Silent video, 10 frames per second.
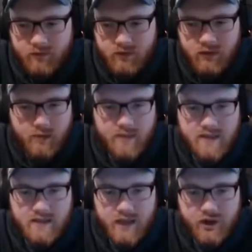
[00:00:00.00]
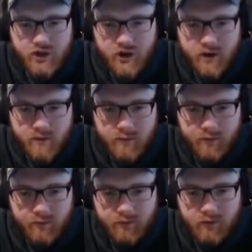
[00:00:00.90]
That means danger.
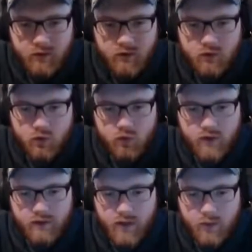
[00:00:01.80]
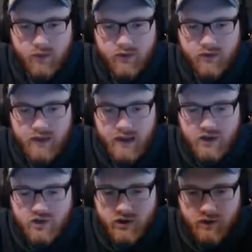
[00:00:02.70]
You ring that when there's
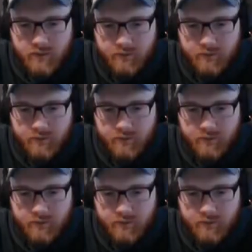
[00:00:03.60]
danger.